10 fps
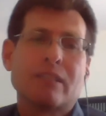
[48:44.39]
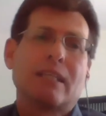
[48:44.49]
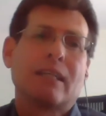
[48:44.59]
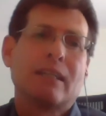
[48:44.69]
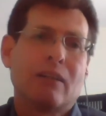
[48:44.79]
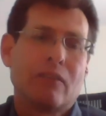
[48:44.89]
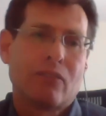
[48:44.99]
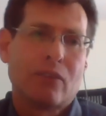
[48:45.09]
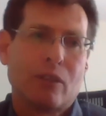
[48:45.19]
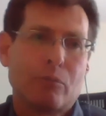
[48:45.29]
They can get
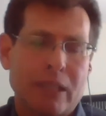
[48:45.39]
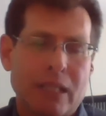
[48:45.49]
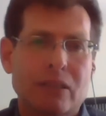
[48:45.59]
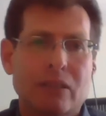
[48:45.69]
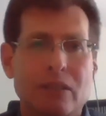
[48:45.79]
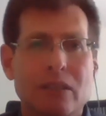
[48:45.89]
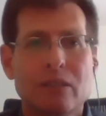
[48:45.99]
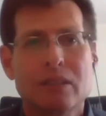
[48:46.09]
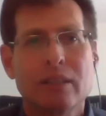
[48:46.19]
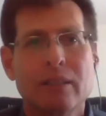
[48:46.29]
referred potentially to
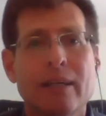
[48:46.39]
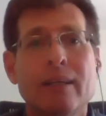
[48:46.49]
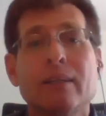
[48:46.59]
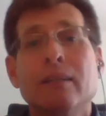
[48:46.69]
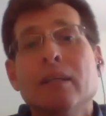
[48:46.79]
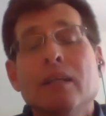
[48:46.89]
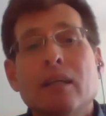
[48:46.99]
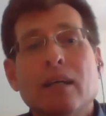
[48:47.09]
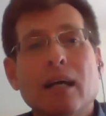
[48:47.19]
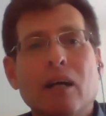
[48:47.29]
UCLA
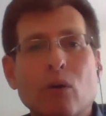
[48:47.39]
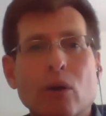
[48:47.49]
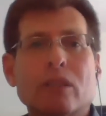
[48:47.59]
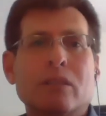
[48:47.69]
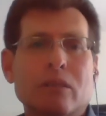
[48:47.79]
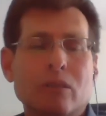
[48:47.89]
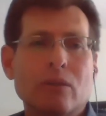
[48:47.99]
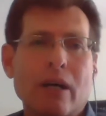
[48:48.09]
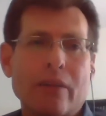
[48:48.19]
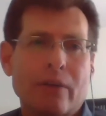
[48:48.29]
or to
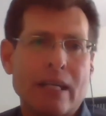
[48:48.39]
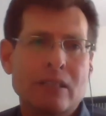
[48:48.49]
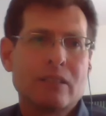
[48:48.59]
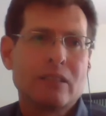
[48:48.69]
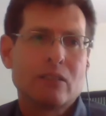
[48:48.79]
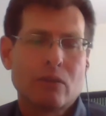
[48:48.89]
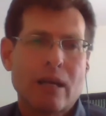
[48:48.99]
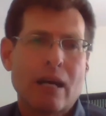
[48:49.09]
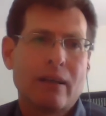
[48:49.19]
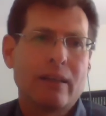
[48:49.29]
other agencies
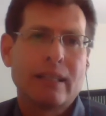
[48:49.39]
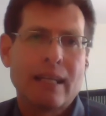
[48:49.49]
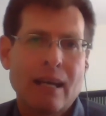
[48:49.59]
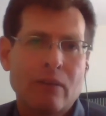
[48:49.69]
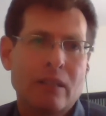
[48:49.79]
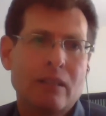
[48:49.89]
throughout LA County